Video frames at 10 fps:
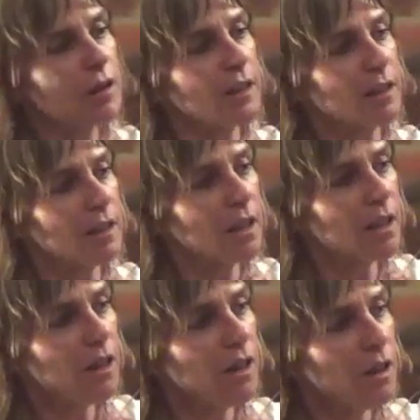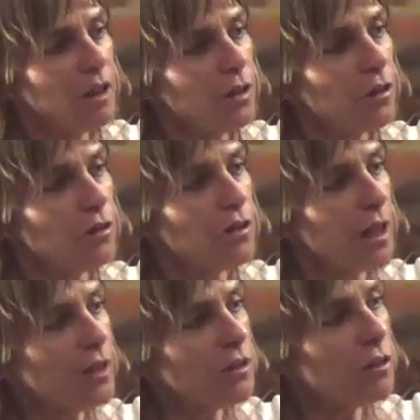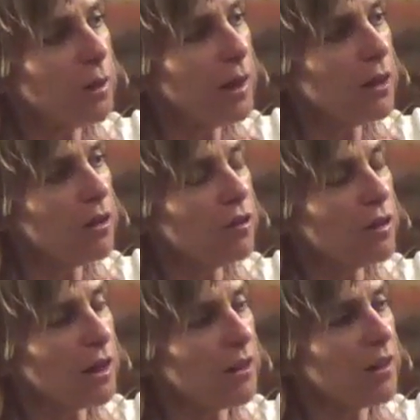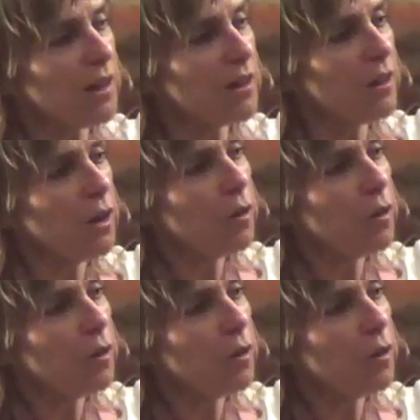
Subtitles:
at it, you change the way you look at it, that